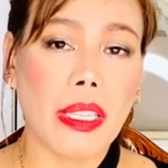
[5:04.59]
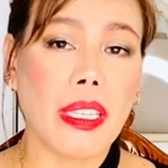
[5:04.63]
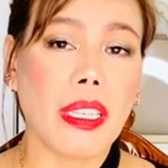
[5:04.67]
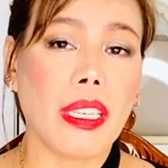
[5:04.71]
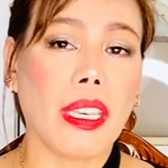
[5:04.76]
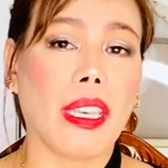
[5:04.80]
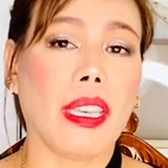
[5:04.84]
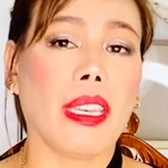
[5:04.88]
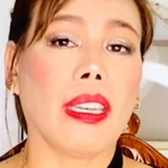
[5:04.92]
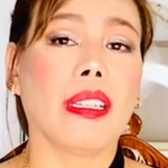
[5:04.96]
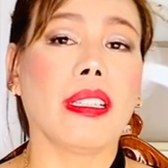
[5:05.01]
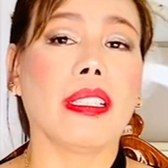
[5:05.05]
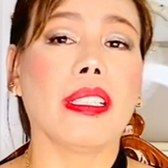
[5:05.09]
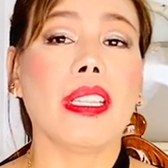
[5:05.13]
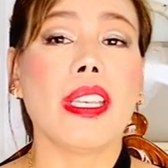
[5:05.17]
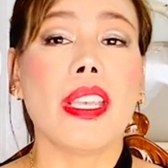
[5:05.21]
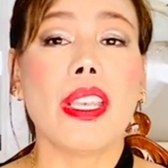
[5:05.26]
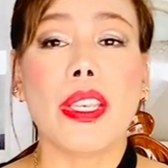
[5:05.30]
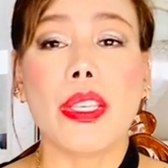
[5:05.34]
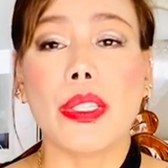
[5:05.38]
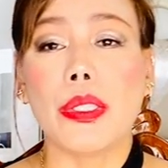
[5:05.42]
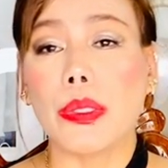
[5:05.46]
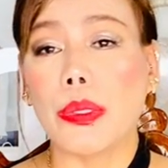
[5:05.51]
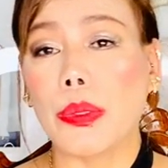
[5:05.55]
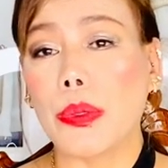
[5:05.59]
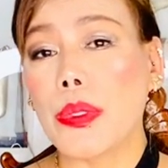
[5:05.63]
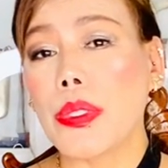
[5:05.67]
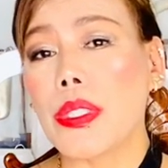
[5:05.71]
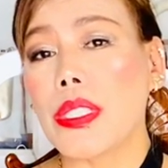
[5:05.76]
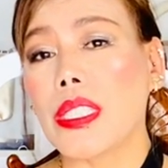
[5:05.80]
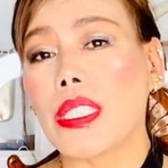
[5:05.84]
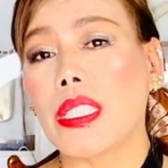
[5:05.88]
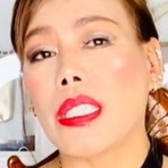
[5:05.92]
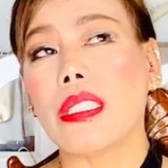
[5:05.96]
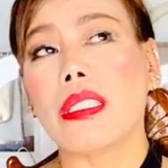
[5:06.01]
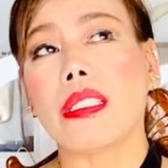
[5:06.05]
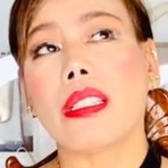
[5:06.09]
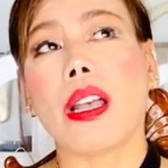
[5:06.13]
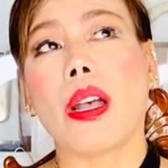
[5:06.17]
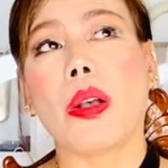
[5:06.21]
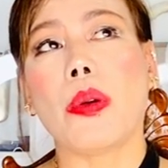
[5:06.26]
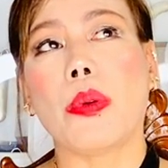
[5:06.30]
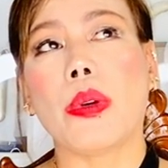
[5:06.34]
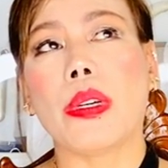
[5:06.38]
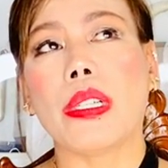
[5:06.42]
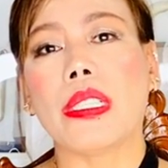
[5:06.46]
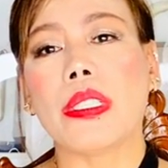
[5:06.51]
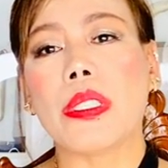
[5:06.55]
hair using a
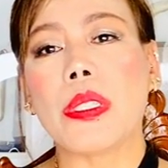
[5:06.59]
towel,